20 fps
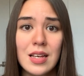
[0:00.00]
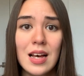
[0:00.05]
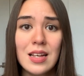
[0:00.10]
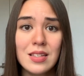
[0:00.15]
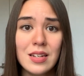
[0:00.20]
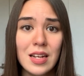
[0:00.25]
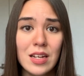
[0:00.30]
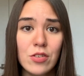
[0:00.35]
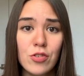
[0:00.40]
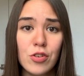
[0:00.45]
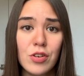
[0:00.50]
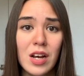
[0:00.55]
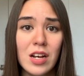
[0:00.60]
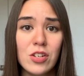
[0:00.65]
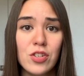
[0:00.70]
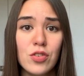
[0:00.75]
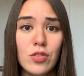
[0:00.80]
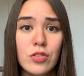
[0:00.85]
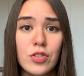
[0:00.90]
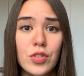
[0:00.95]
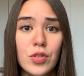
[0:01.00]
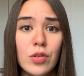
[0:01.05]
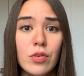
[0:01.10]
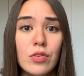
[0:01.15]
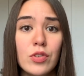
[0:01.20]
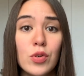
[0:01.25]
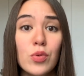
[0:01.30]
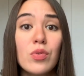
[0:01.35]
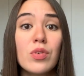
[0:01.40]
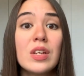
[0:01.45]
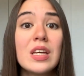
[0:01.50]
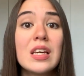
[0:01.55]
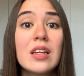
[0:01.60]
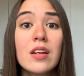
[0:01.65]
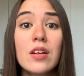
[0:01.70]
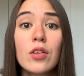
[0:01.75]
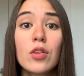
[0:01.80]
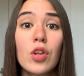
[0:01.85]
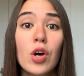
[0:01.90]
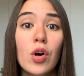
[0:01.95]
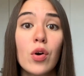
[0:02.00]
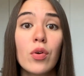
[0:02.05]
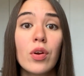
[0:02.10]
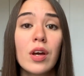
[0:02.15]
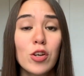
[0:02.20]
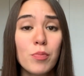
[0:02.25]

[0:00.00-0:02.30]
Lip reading: as an international student who needed a loan,